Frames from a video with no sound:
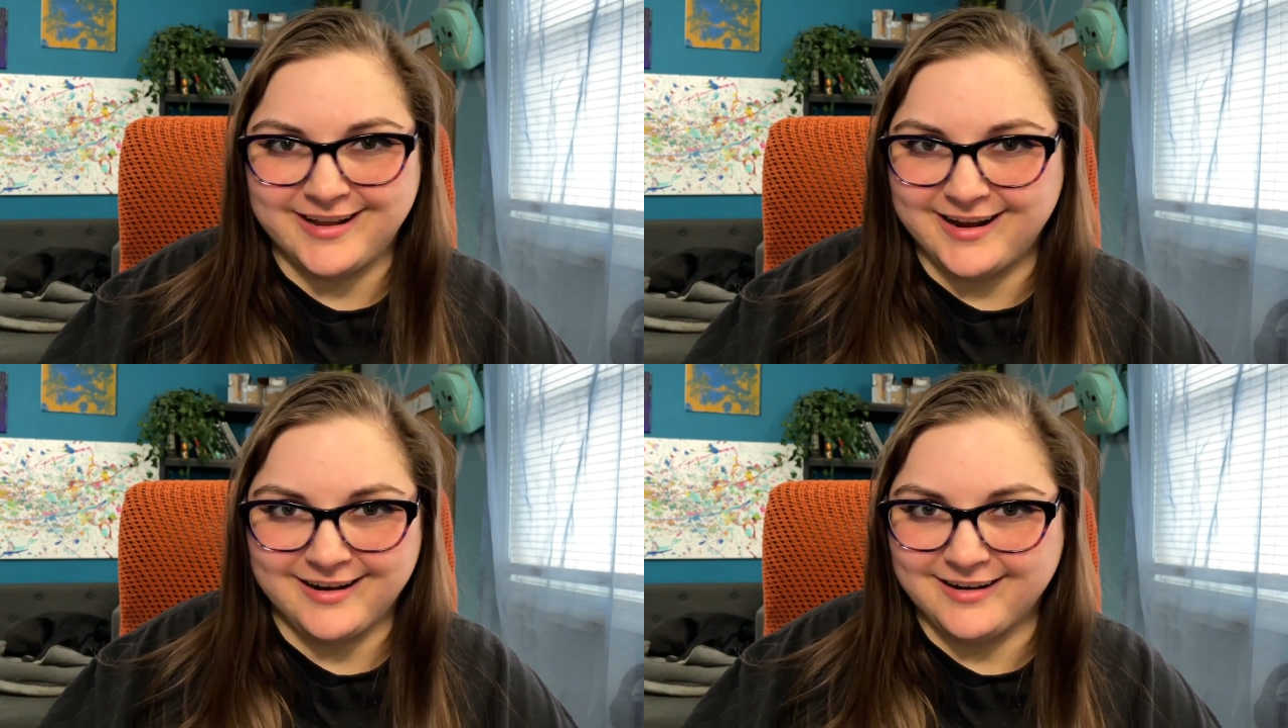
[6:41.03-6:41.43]

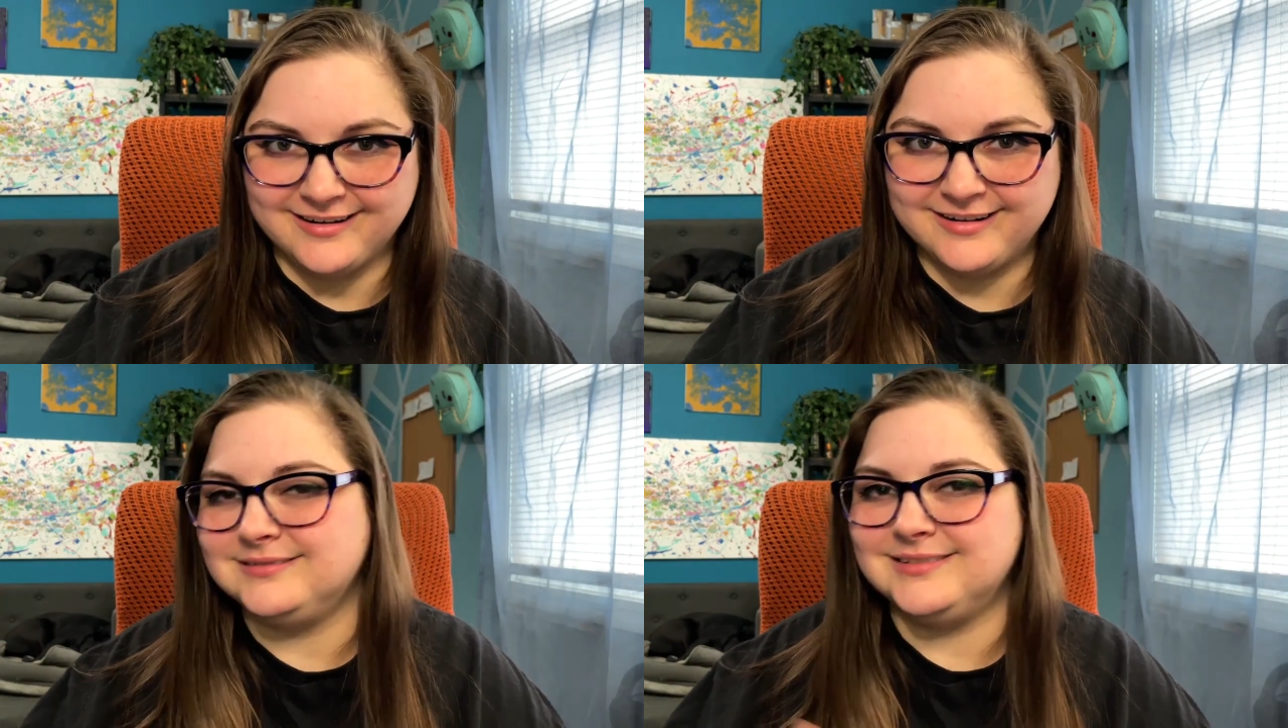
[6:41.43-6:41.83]

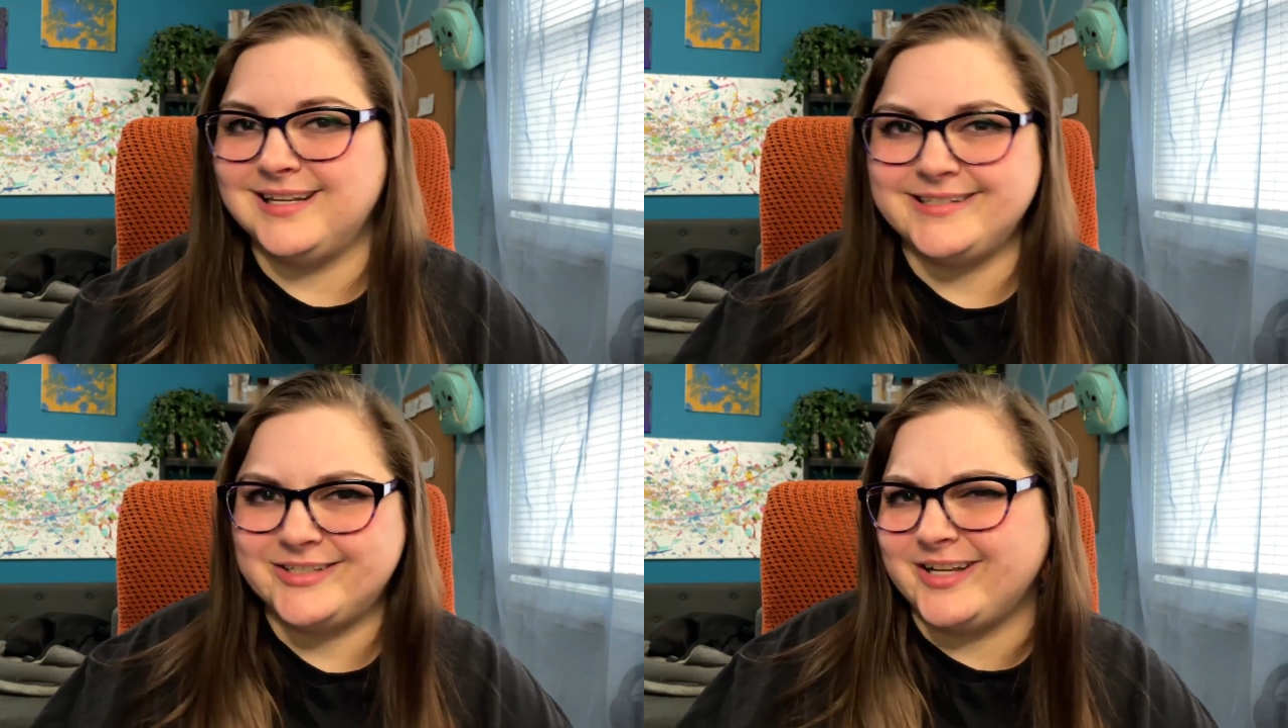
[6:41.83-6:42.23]
hair,
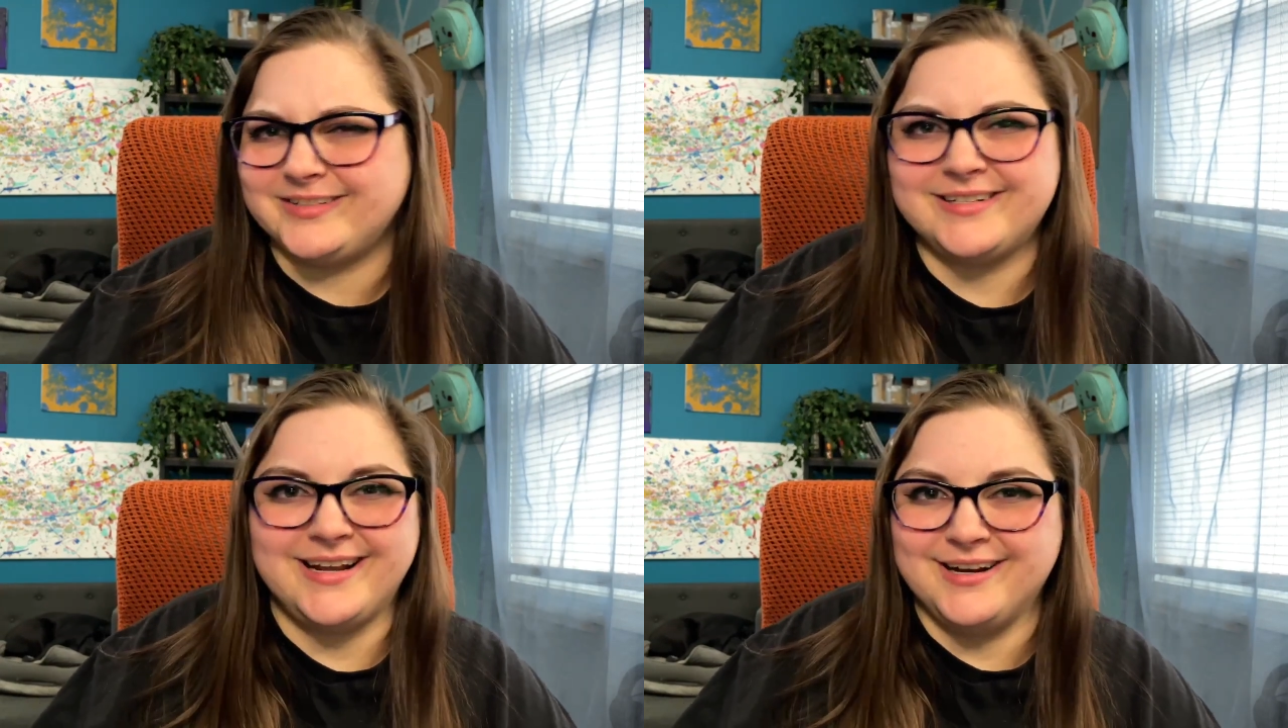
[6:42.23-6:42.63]
and
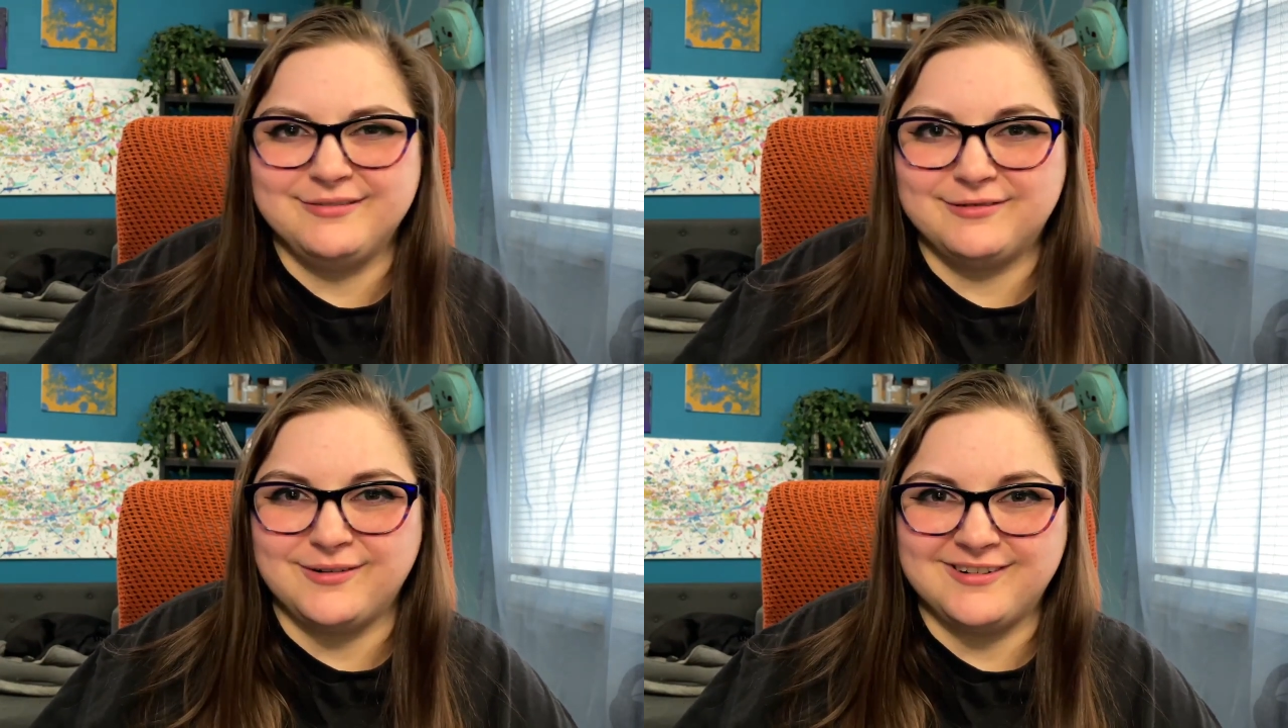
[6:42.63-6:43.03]
chest hair,
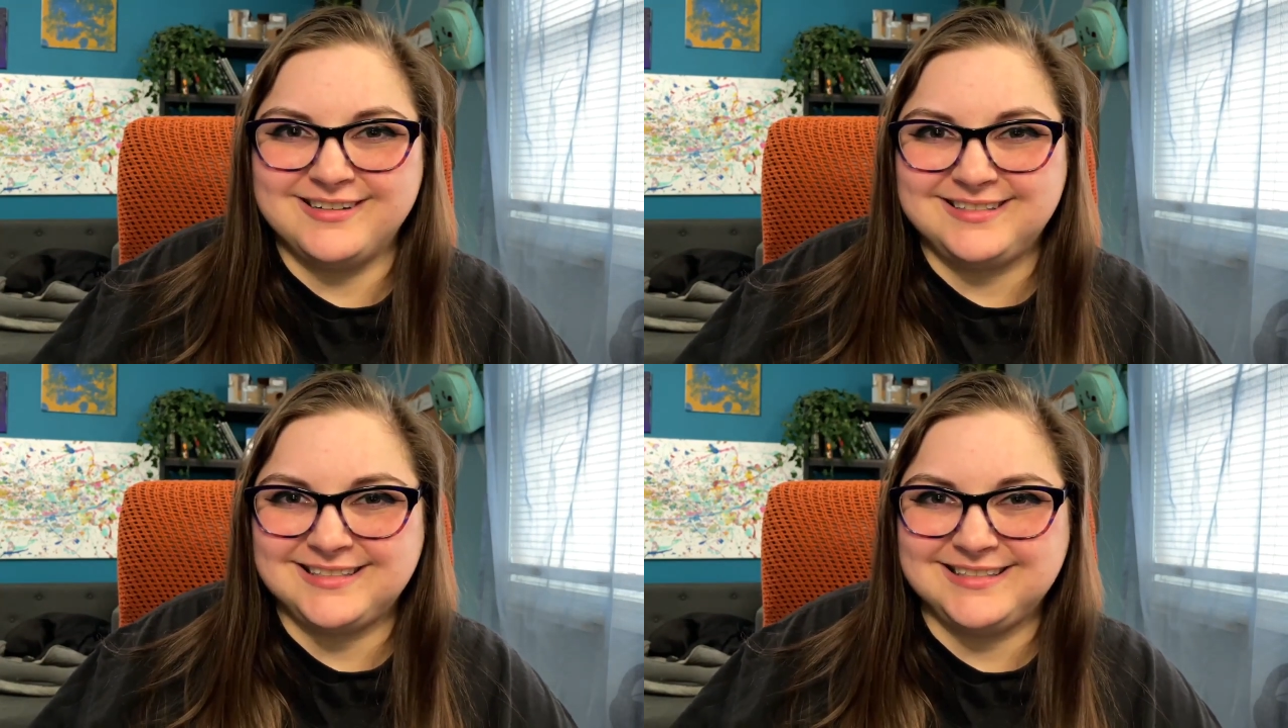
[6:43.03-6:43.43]
of
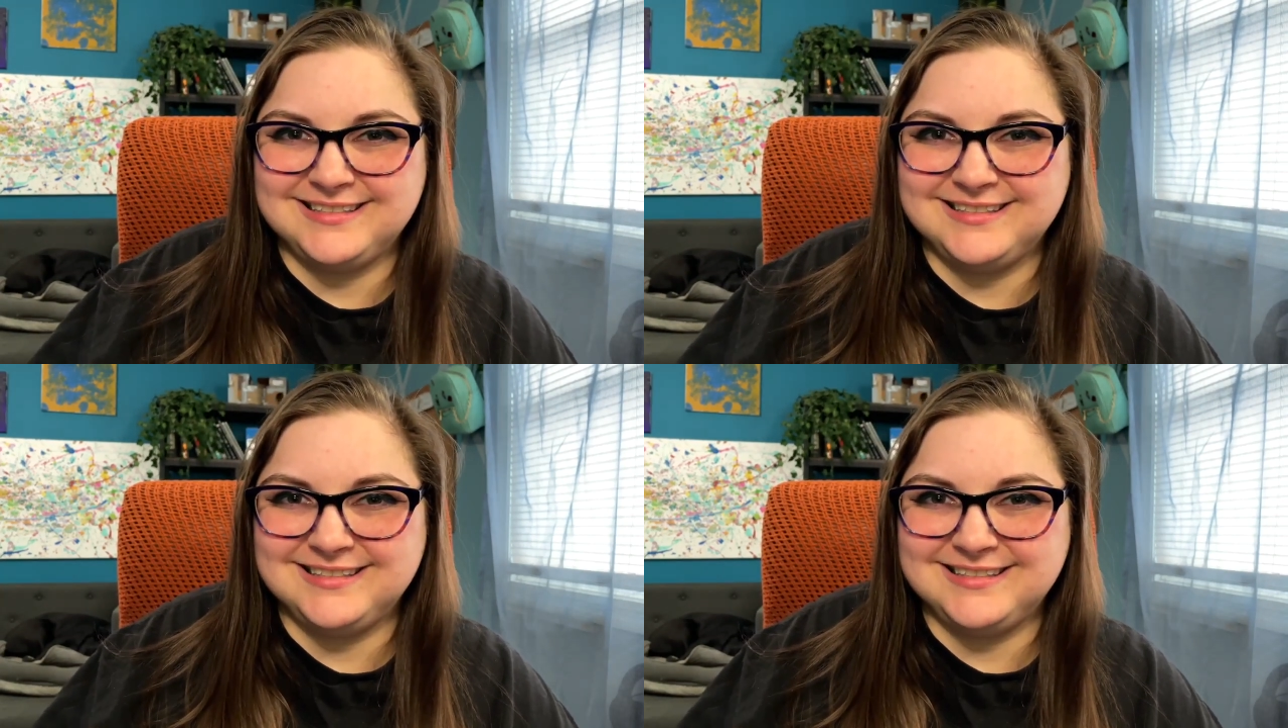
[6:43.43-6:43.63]
course.